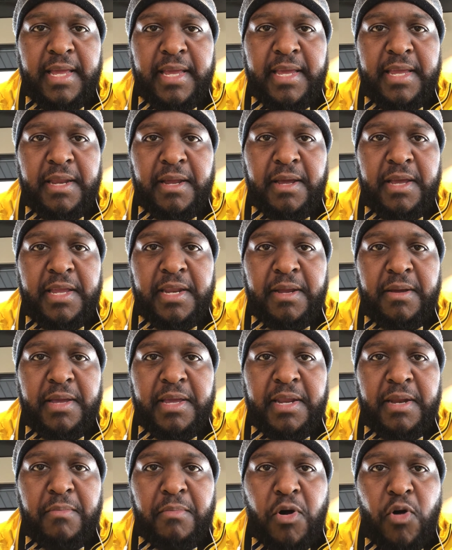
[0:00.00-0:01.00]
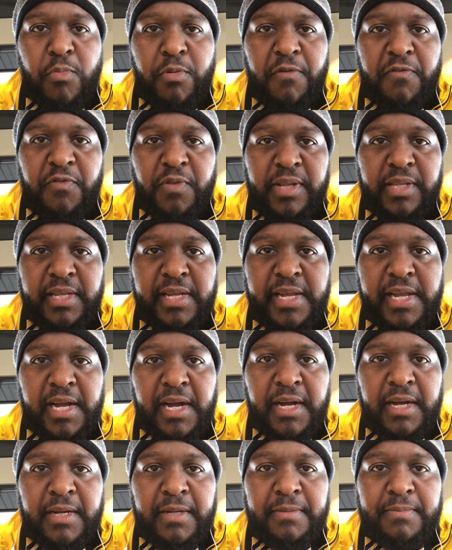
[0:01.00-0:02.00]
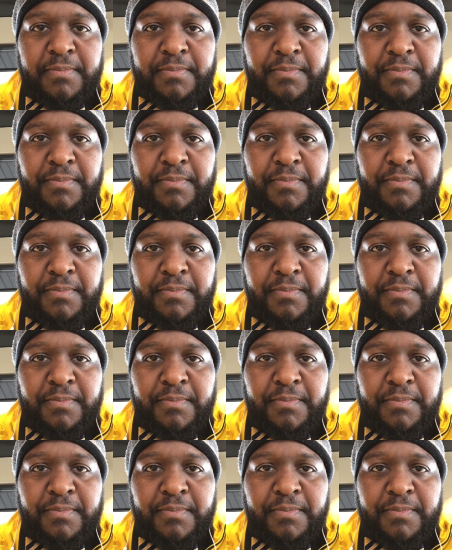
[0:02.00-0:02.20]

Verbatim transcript: in a, in a, in a mobile friendly um,